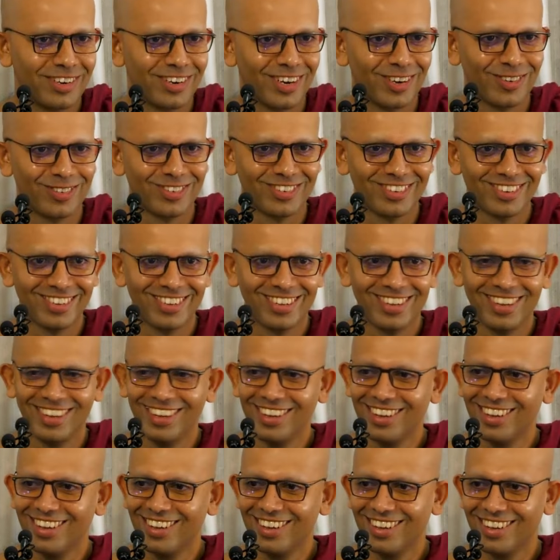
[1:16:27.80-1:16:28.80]
around.
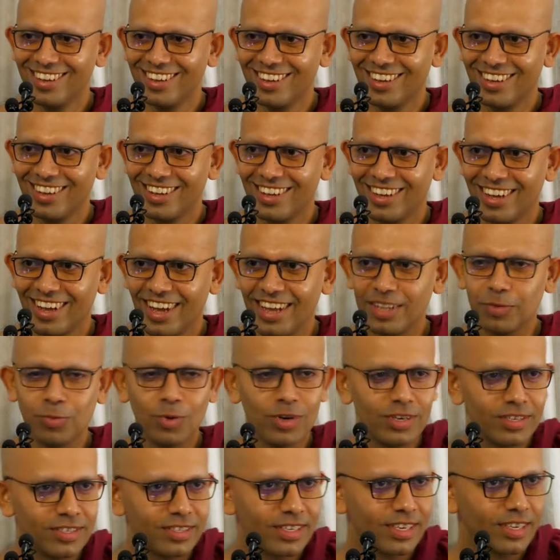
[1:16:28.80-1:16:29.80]
And
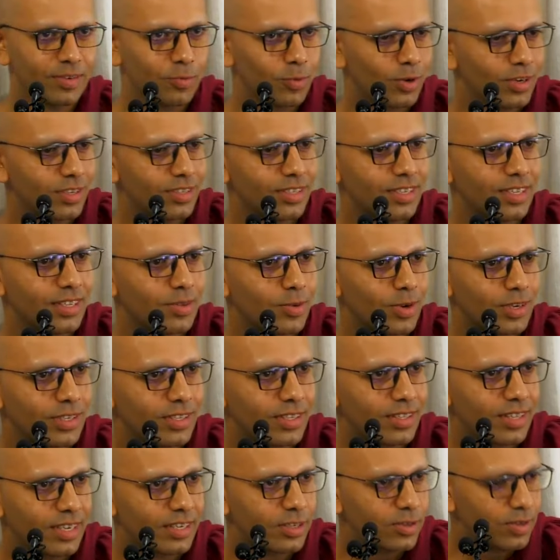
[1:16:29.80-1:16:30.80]
what does
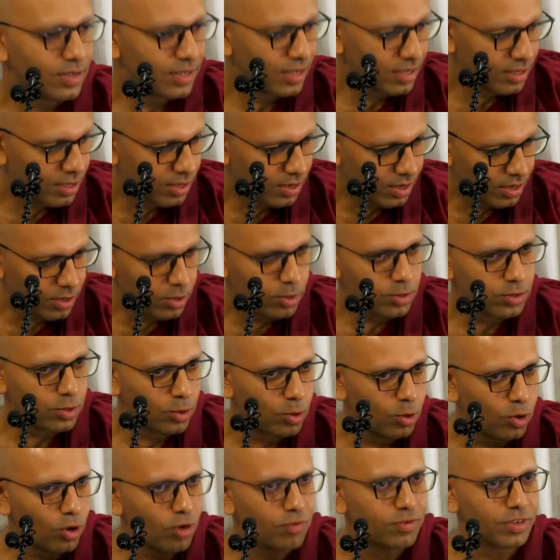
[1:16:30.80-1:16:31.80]
the thing do? Just, it goes
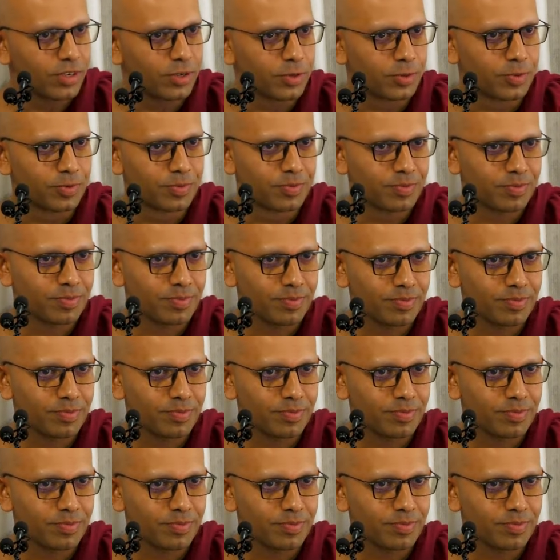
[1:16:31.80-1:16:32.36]
all over you.